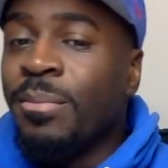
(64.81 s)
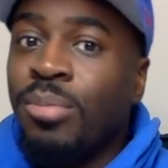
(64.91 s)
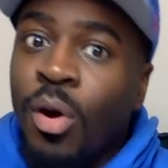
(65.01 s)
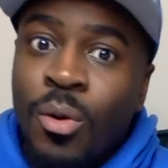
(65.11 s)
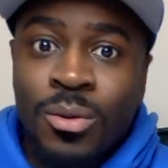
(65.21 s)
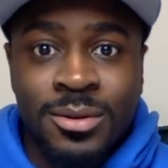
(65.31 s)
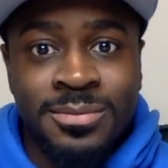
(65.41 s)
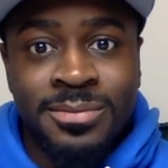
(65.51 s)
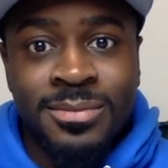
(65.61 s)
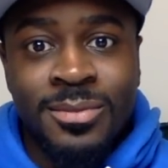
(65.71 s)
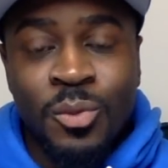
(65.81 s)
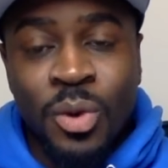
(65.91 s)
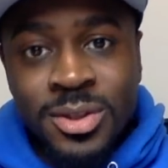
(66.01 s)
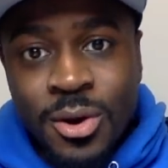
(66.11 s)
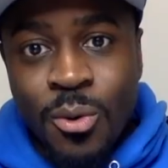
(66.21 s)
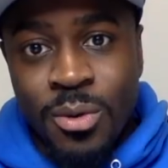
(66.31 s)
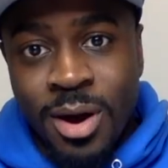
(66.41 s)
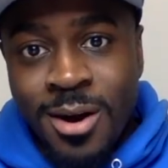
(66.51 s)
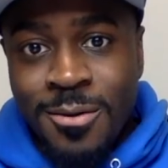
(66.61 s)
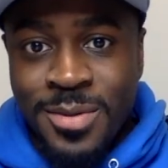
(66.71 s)
Bro, what's going
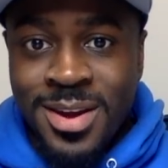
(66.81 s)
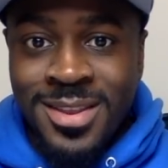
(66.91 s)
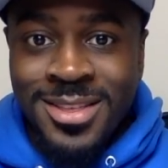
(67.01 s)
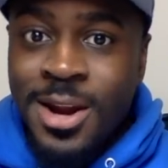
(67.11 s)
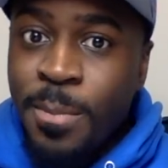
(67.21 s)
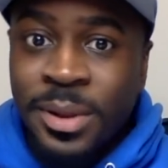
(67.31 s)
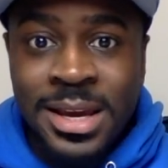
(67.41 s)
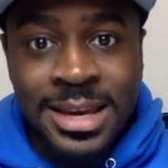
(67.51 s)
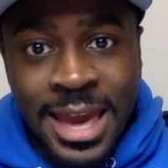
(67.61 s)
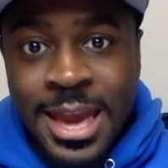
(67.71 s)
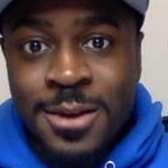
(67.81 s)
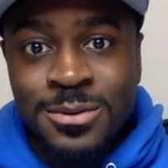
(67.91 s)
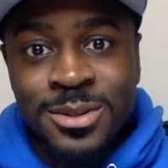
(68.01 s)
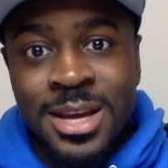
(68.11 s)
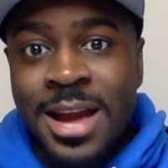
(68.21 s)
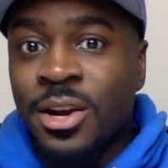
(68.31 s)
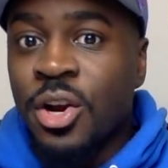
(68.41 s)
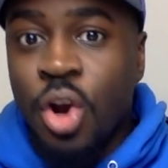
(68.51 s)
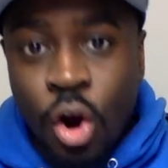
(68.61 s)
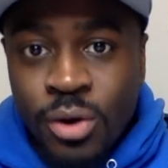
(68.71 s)
on, man? They're not playing games. They
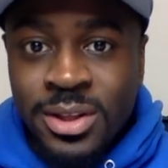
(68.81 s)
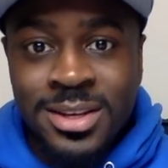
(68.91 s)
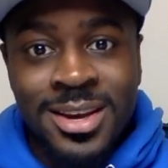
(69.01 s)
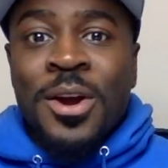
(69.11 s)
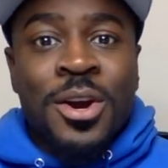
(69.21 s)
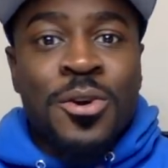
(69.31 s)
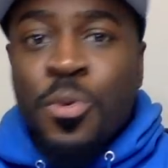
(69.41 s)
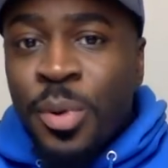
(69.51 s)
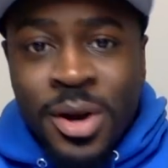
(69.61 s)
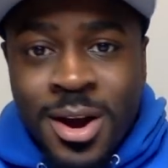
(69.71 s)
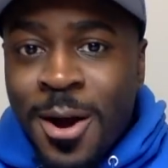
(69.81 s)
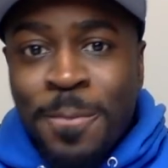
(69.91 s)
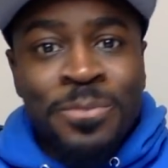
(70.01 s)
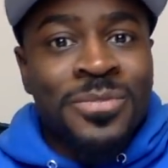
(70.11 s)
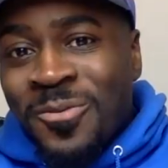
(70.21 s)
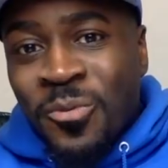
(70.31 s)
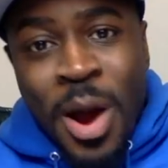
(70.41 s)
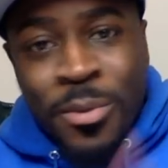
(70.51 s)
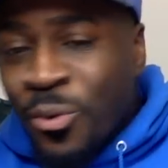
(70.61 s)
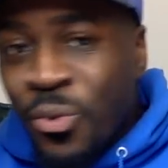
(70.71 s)
got Gurley, Cooper Kupp,
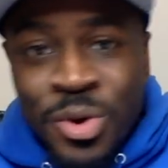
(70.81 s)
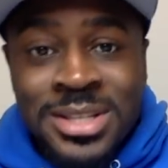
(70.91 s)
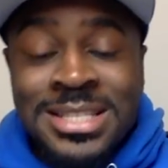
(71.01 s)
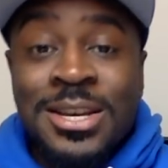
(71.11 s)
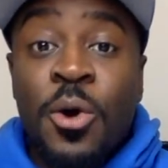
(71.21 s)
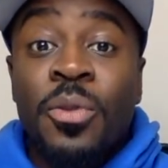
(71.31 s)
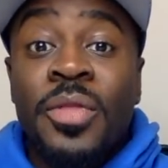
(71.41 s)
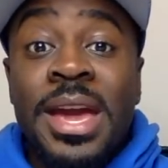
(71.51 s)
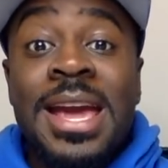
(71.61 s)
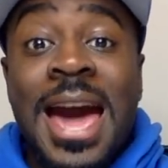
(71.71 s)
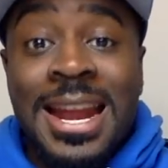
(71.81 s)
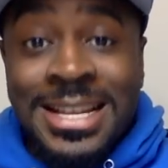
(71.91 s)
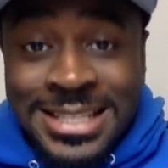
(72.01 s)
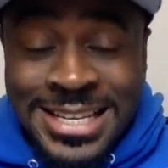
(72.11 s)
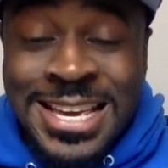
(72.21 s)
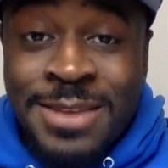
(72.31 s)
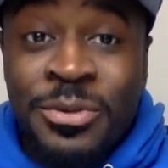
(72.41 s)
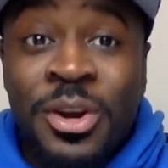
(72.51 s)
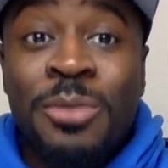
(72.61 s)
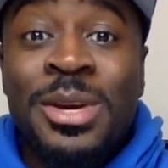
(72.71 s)
Robert Woods. Yo, they got a team.
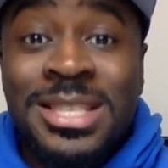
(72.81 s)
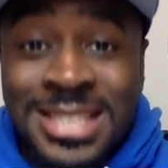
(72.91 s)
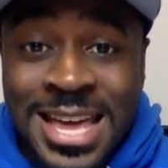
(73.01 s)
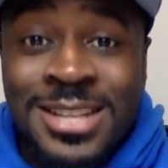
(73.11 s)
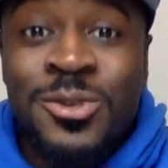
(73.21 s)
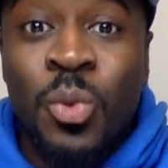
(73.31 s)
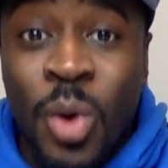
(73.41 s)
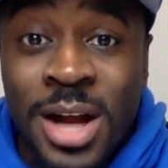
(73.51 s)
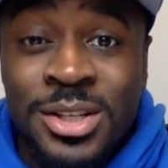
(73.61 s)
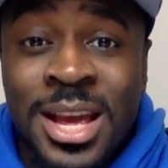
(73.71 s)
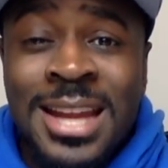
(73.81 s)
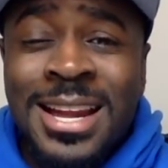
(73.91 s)
They're gonna be exciting to watch.